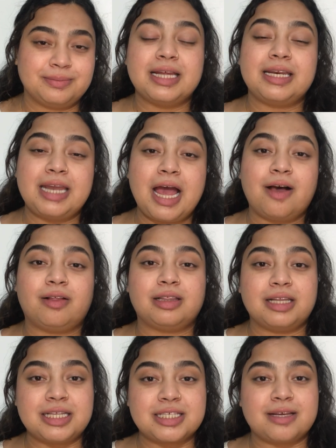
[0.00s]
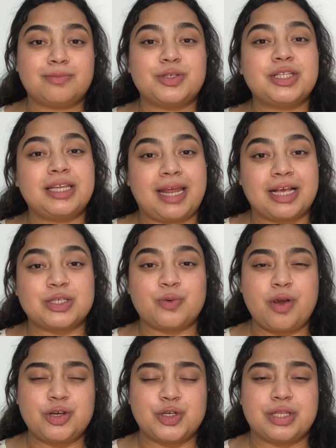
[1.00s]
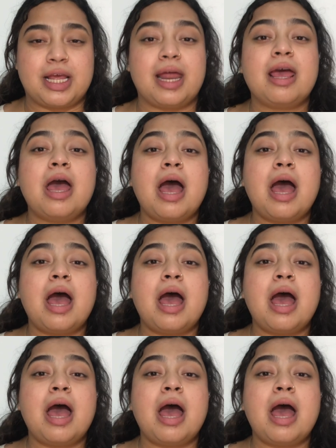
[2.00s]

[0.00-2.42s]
Now, let's come to the next question, that